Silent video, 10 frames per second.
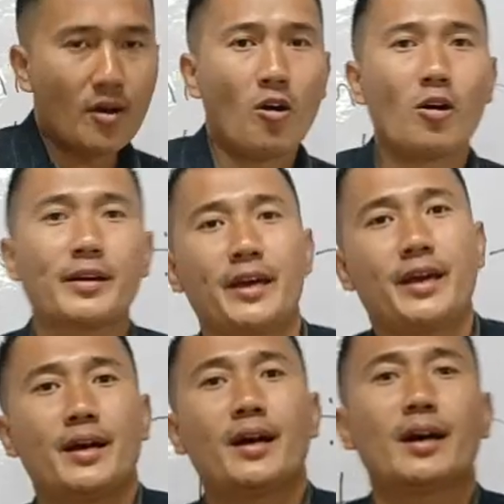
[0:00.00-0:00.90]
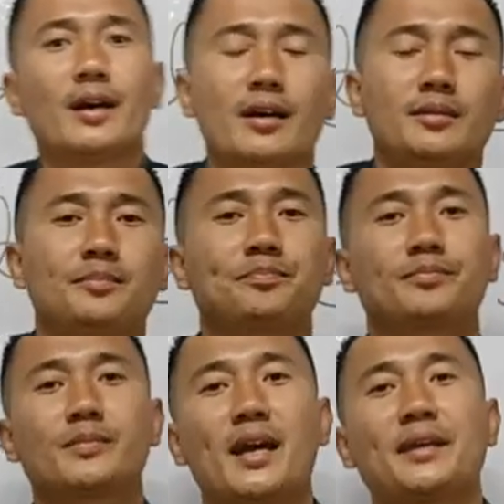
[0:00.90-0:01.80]
Okay,
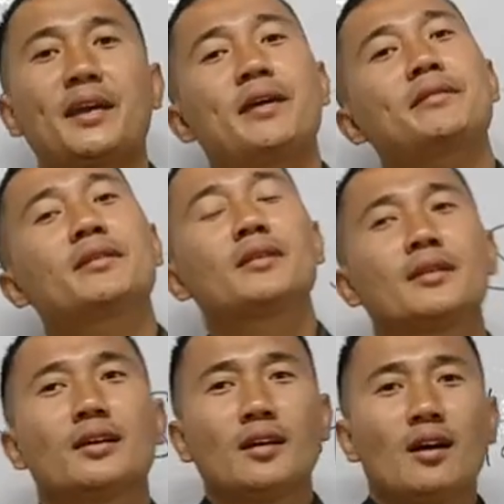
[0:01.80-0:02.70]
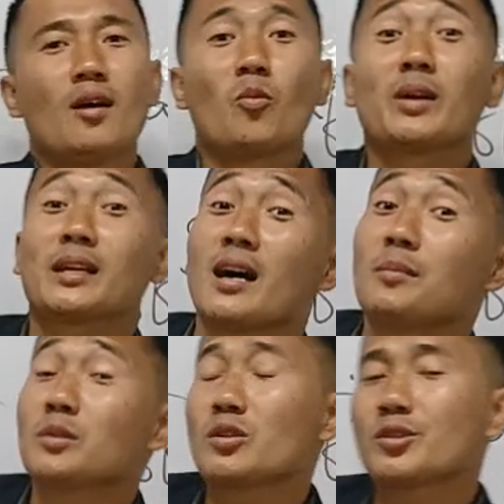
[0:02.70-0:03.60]
again, welcome to the